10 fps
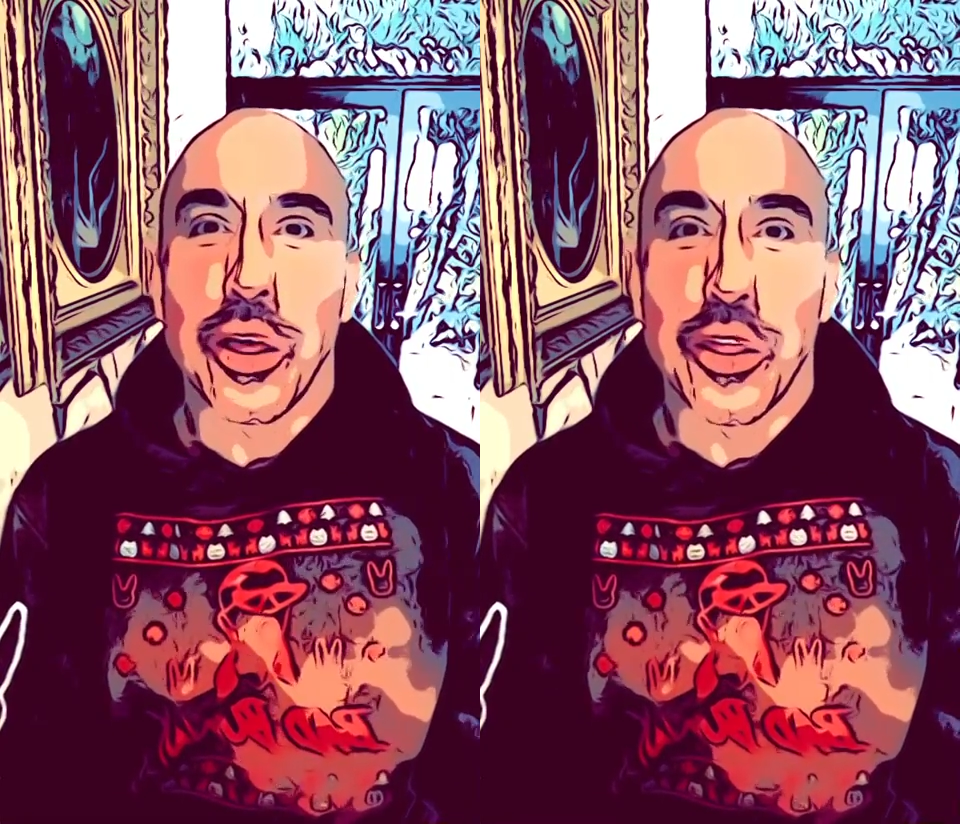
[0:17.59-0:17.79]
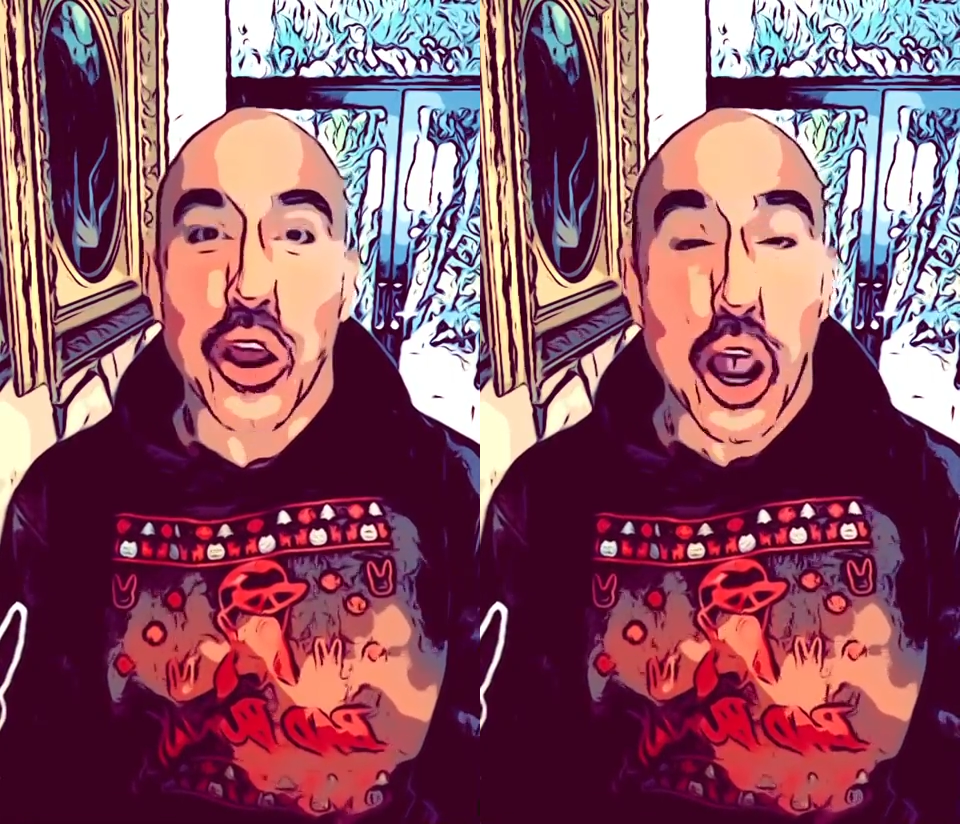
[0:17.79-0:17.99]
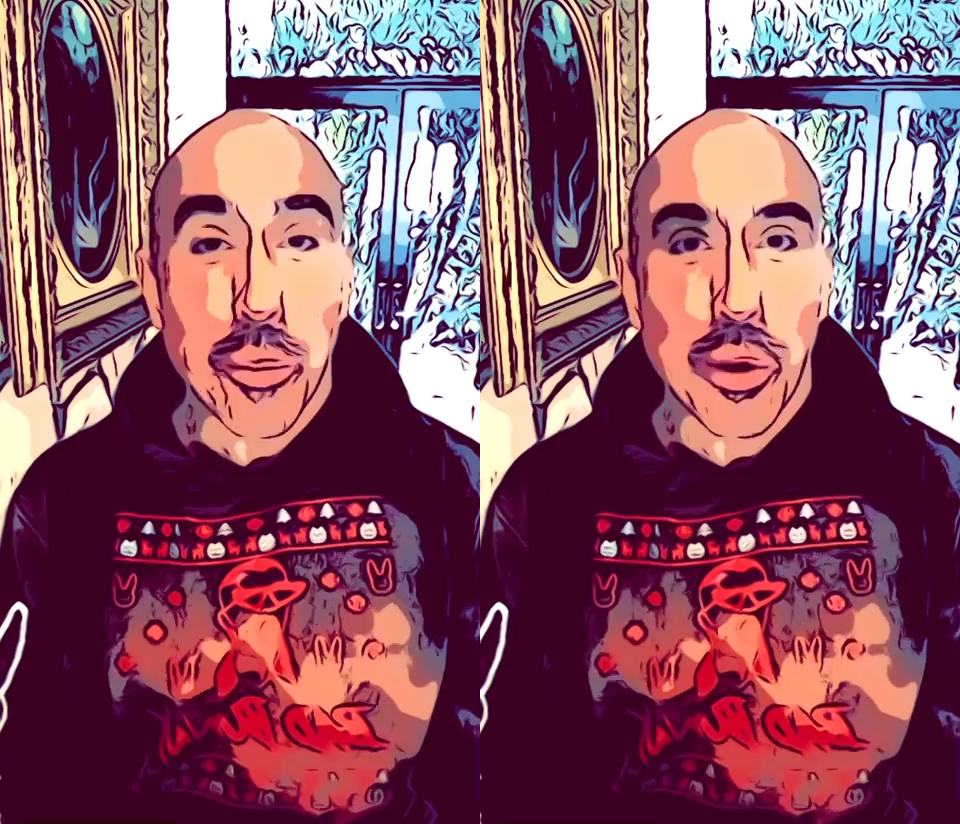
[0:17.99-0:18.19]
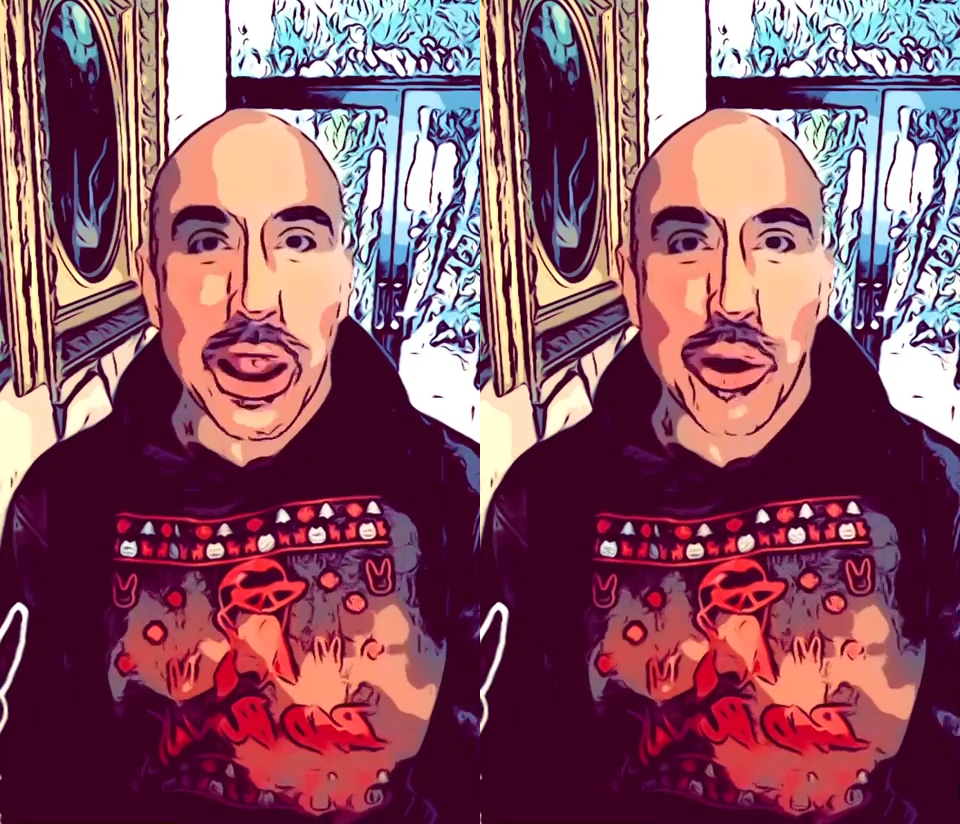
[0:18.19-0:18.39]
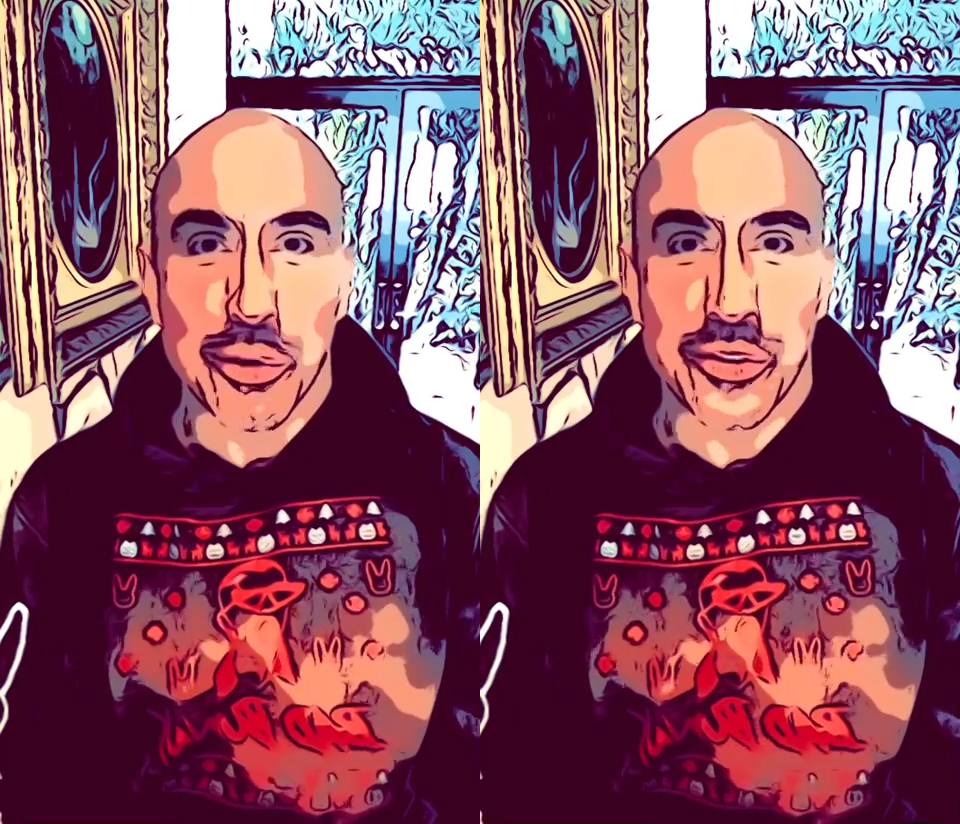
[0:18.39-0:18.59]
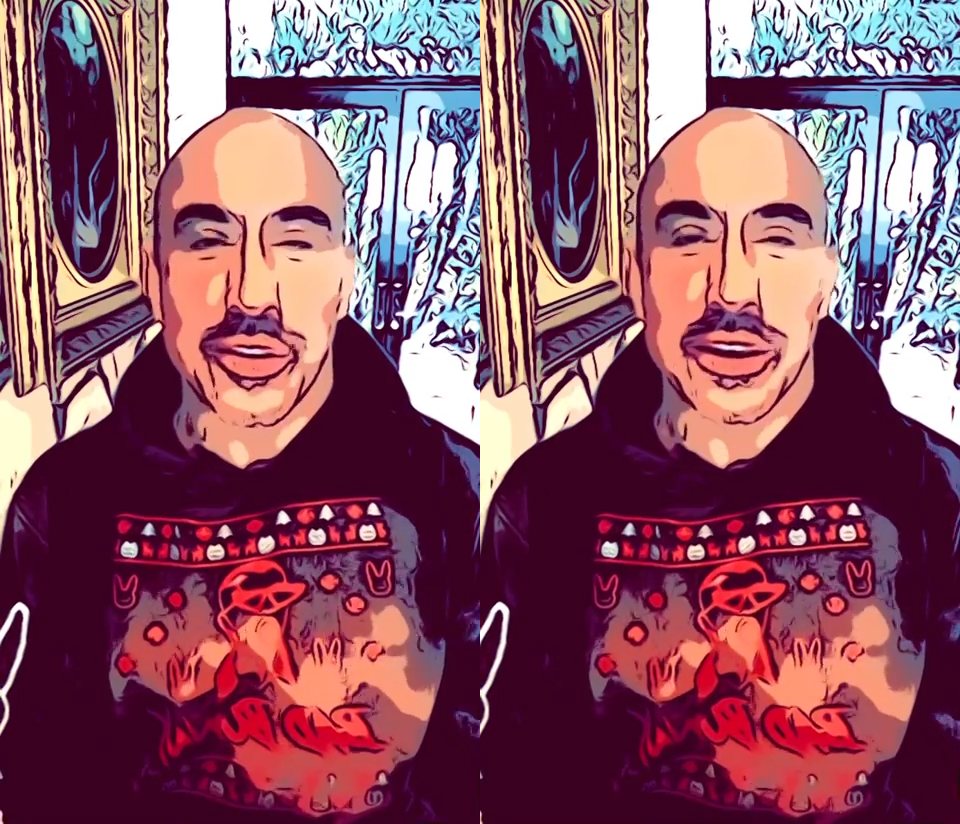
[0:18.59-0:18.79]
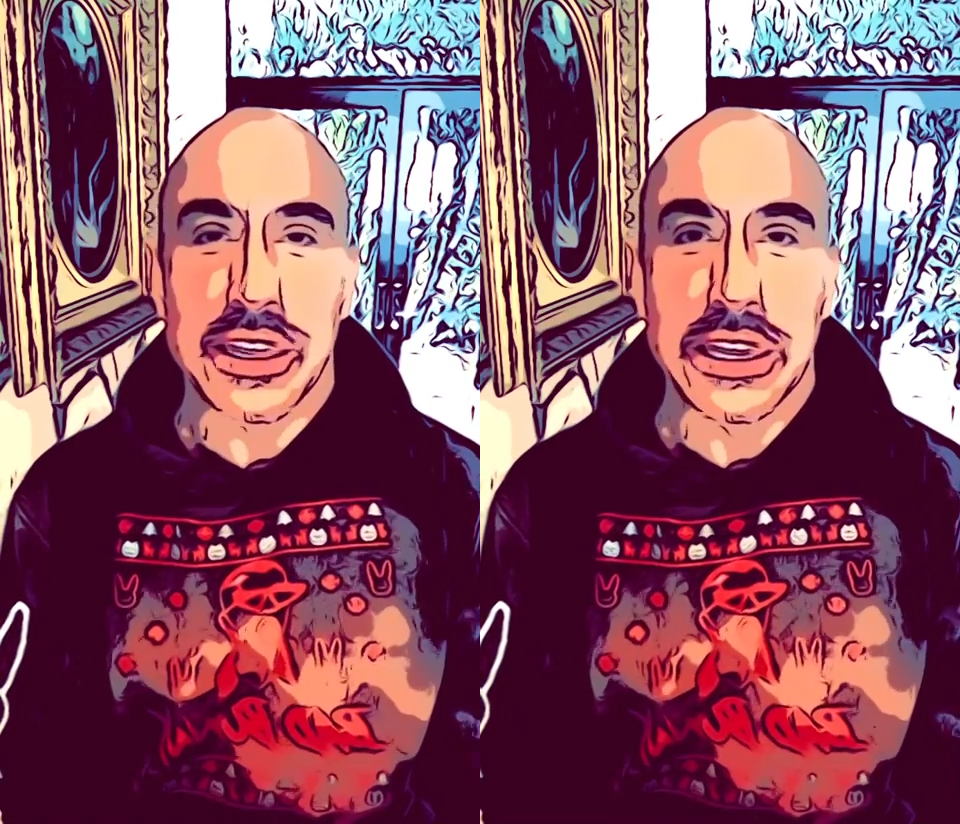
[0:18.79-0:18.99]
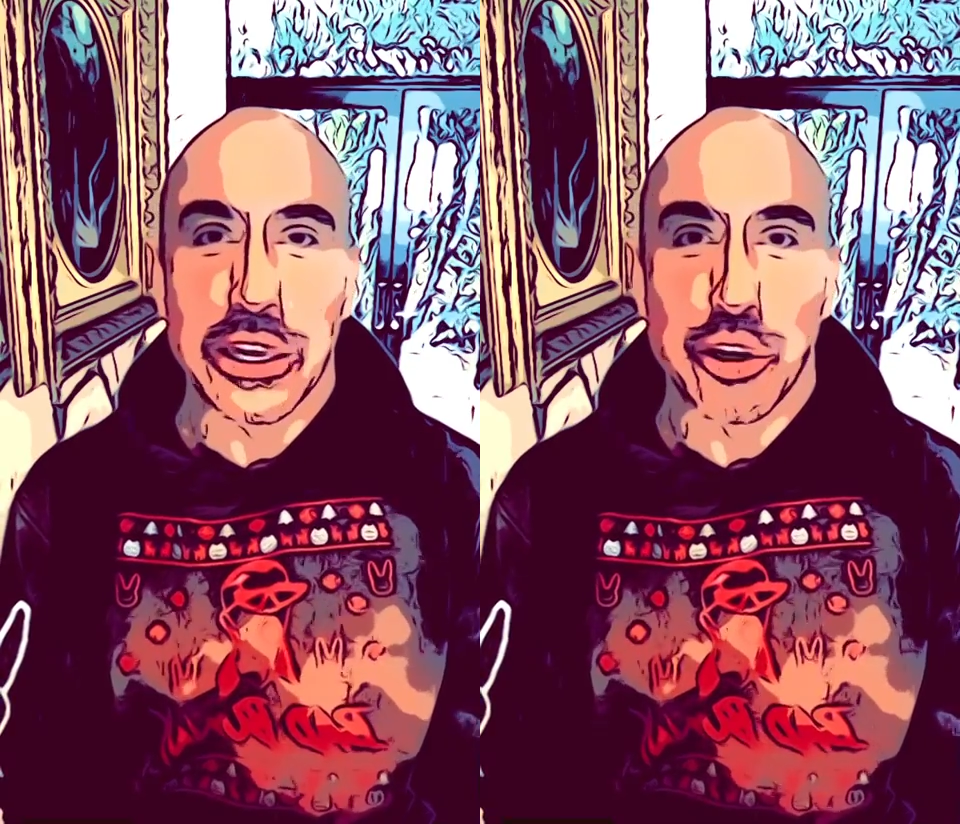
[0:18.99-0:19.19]
the Opera House
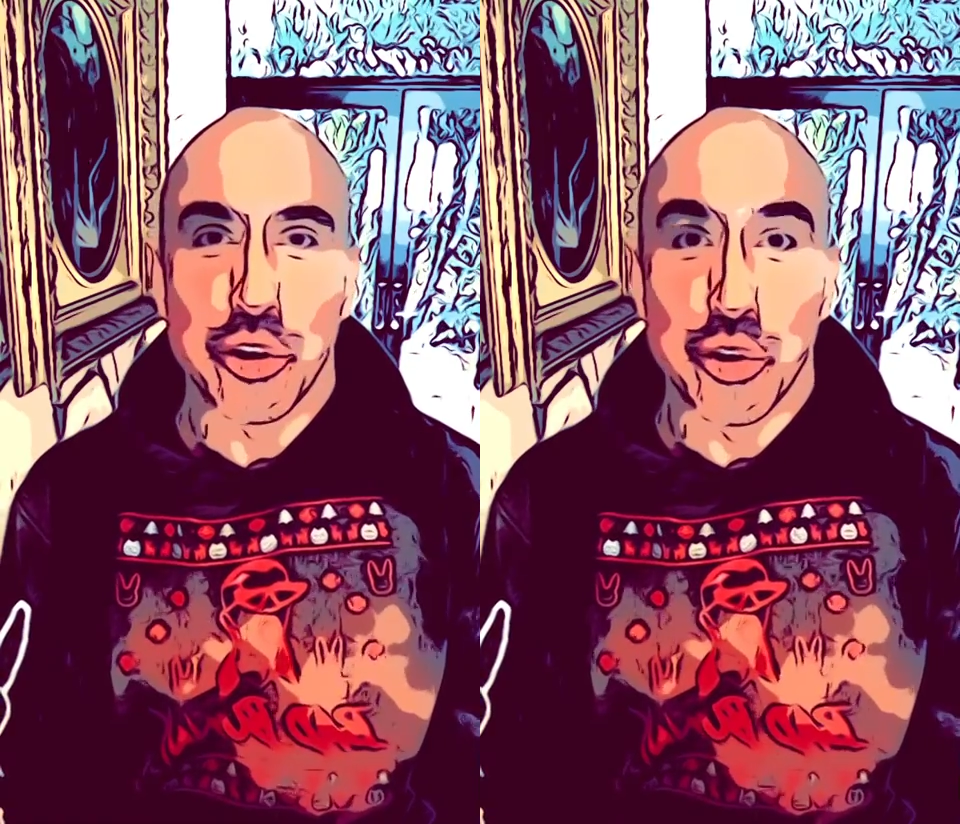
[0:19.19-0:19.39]
in